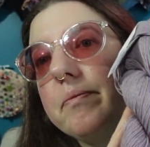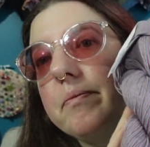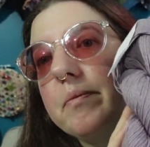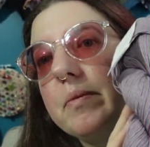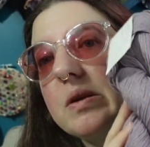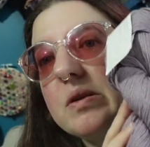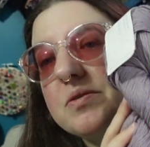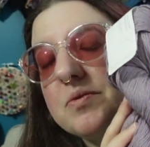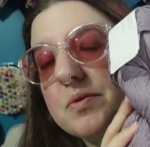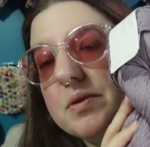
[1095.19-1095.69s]

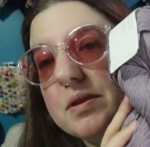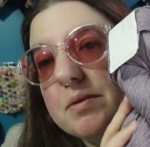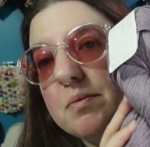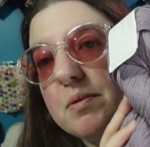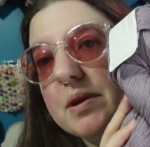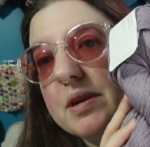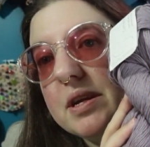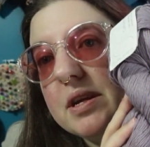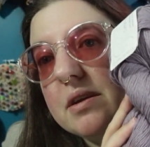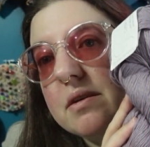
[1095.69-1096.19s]
it's really
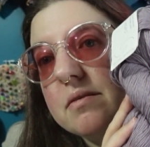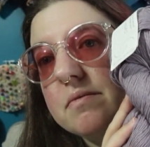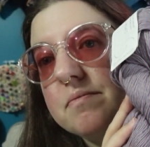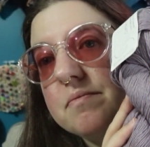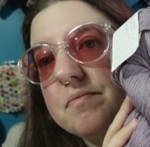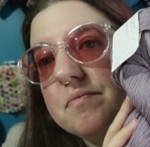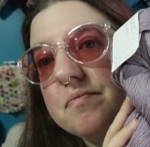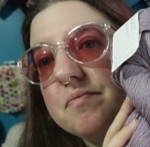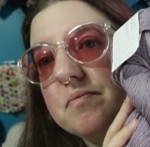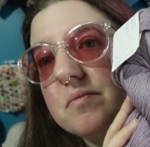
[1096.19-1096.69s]
pretty,
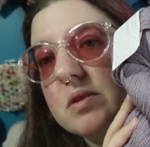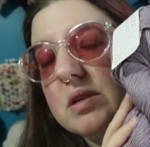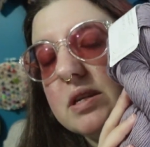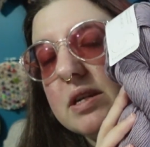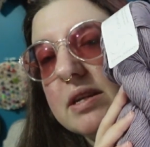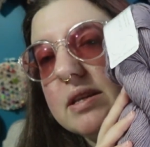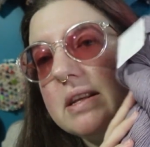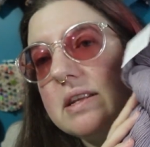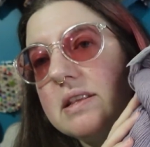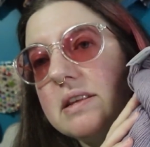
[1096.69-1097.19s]
and
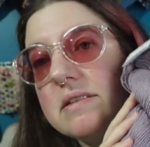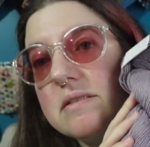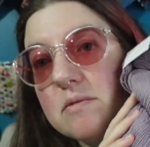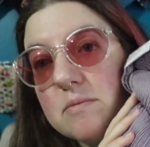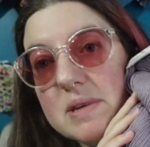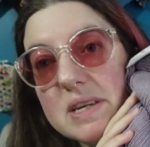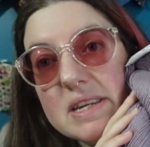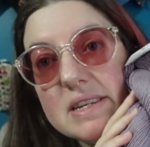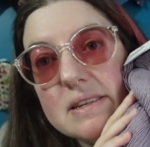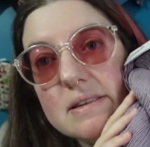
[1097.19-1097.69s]
I think these will
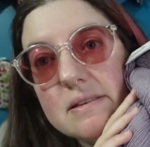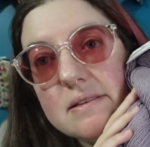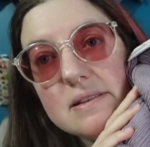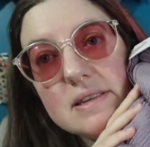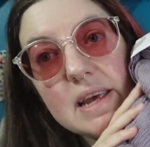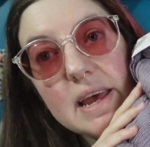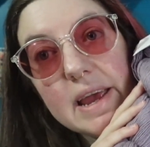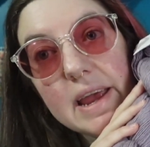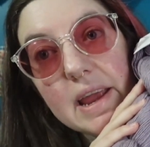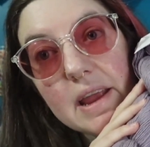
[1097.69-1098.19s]
be a
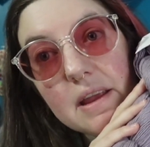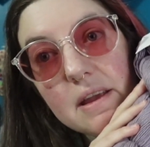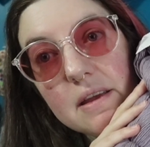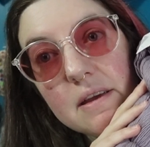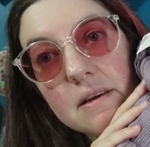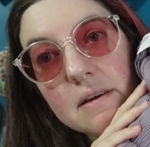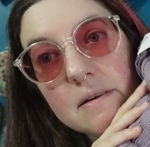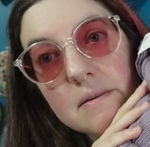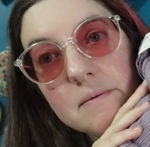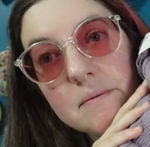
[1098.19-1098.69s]
tank.